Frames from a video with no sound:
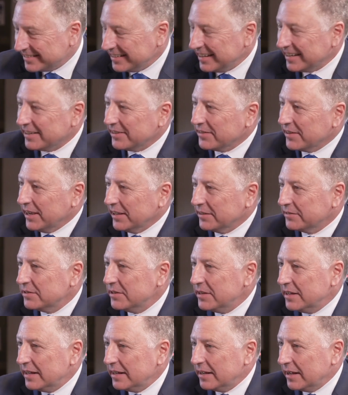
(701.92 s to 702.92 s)
yeah. That
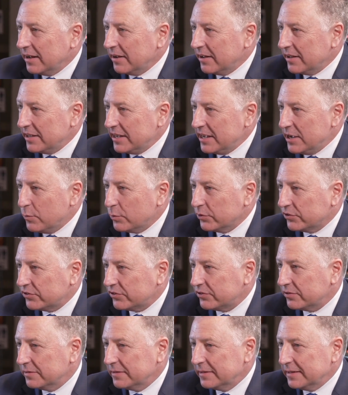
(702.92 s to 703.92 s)
he
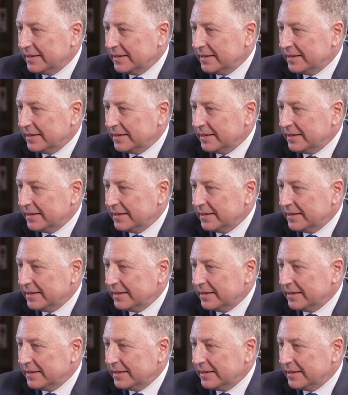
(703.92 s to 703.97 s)
was.